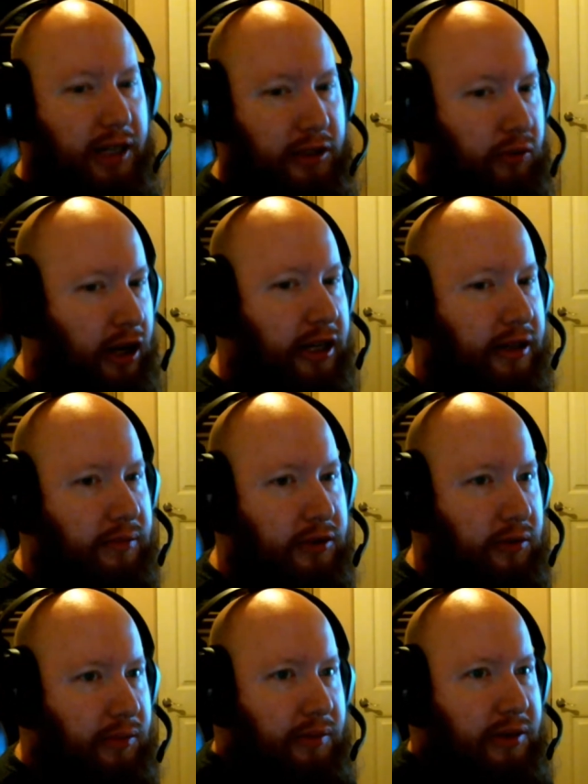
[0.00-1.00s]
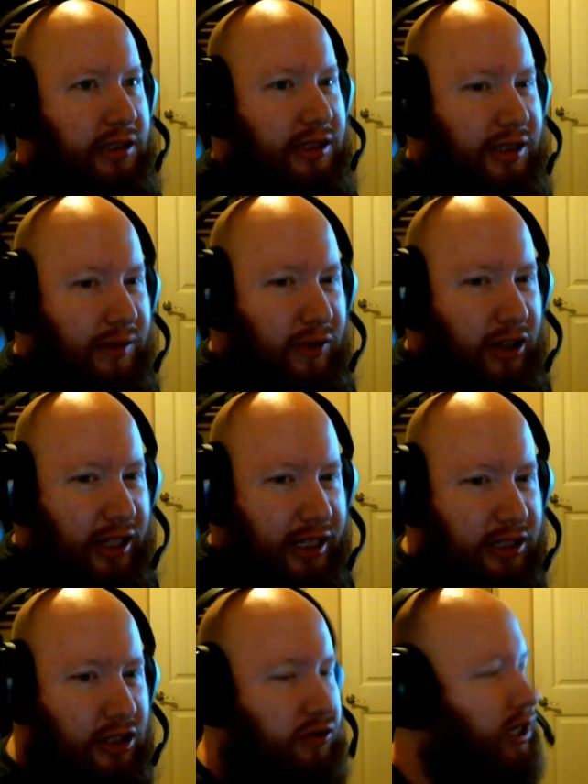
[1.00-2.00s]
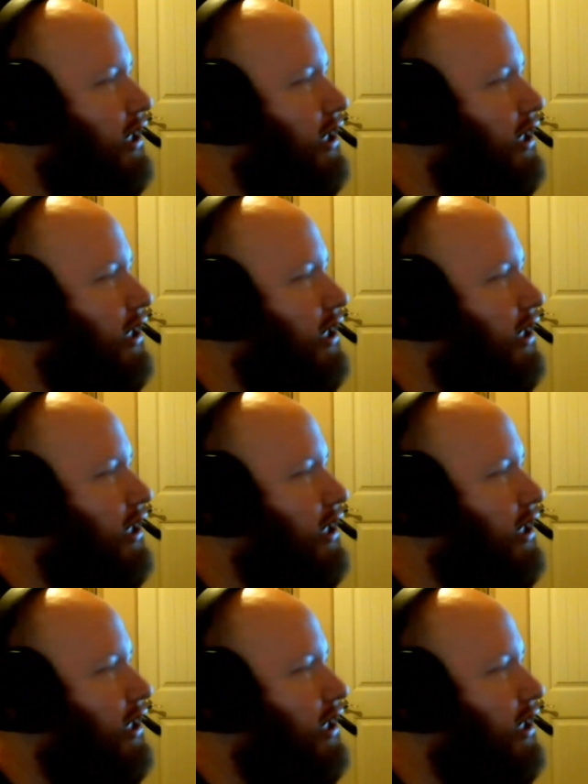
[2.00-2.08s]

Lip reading: That's where I am. So maybe it's different on the East Coast.